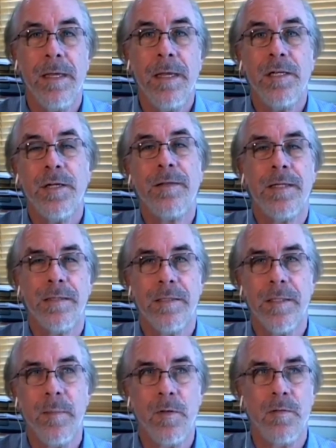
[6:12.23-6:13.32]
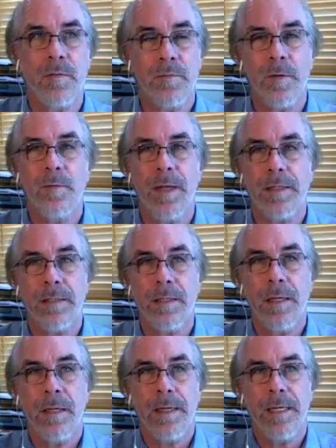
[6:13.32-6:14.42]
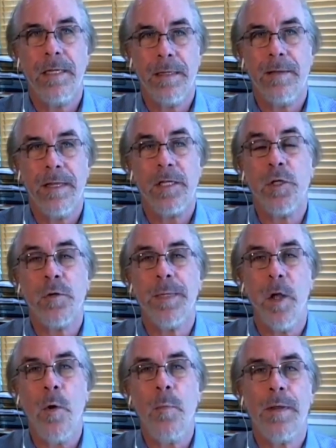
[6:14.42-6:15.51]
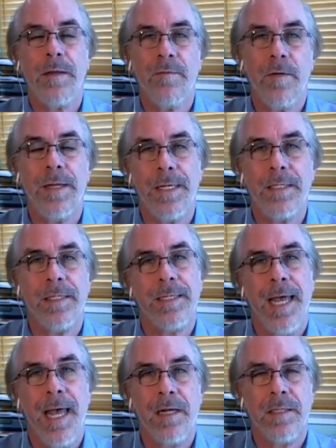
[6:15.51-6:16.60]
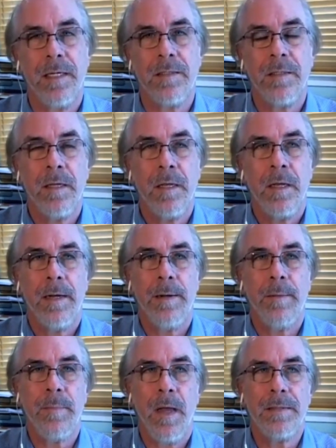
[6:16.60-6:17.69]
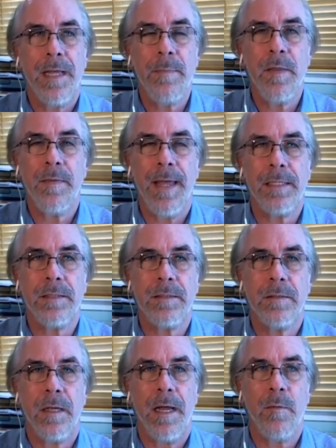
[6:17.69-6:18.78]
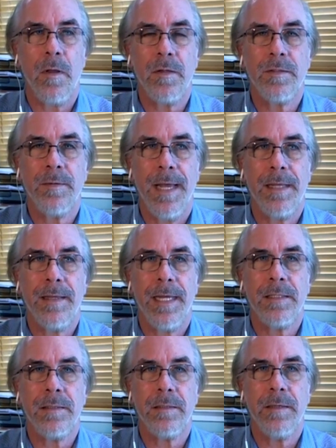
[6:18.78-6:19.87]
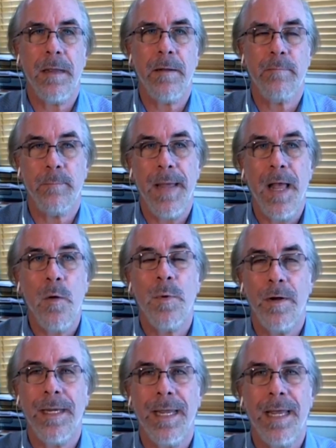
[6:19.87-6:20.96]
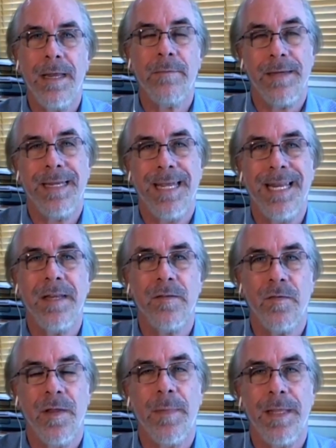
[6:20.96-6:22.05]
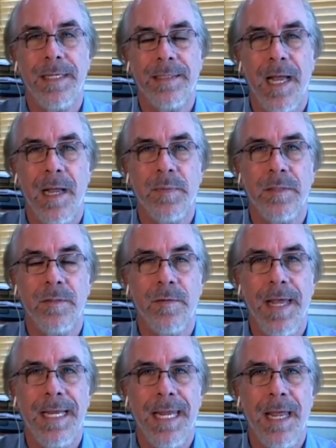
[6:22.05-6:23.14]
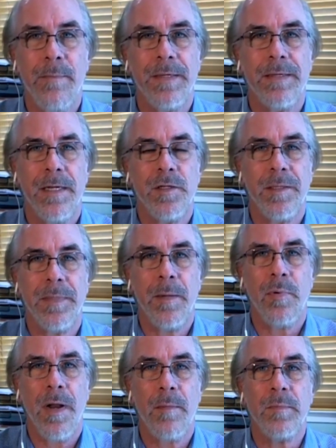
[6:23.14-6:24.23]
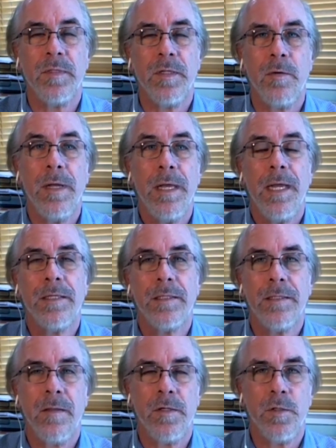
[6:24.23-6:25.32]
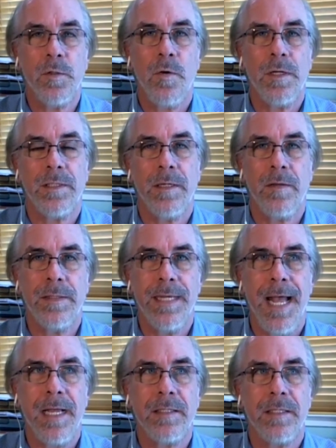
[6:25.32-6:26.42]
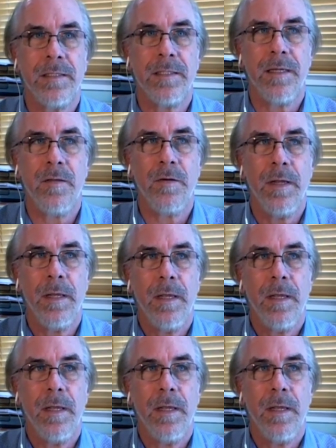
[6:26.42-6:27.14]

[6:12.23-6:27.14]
share that similar view that it should be open and very easy to access. On top of that, I will also add that malware can get into some of these apps, and so that can potentially be a problem. So it's another chore, it's another task, it's another